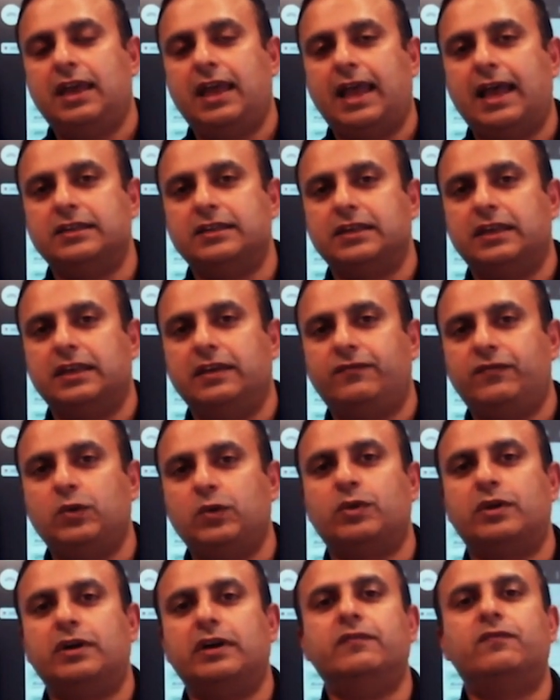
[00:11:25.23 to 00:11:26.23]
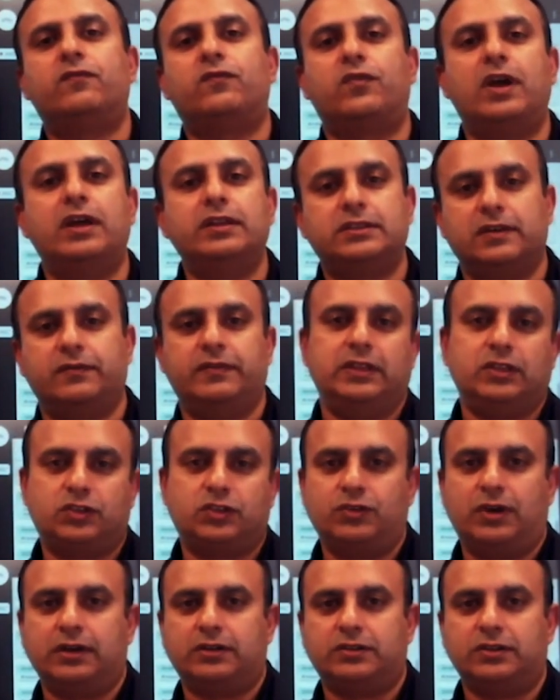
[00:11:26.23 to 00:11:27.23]
as if you were in front of an
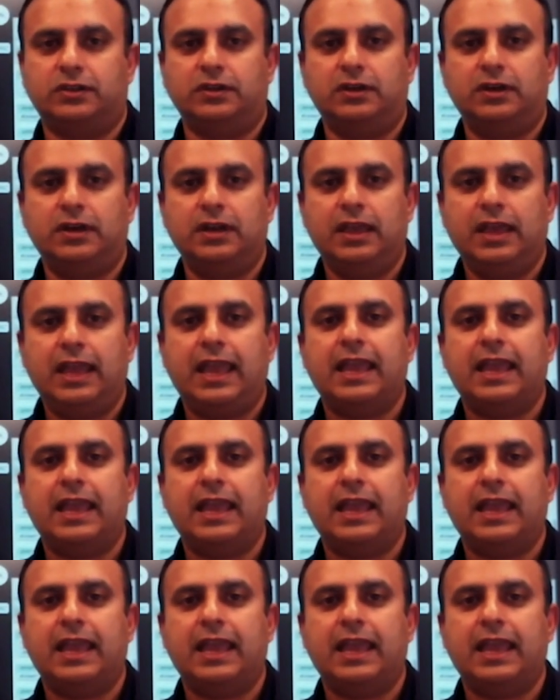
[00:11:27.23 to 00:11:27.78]
instructor,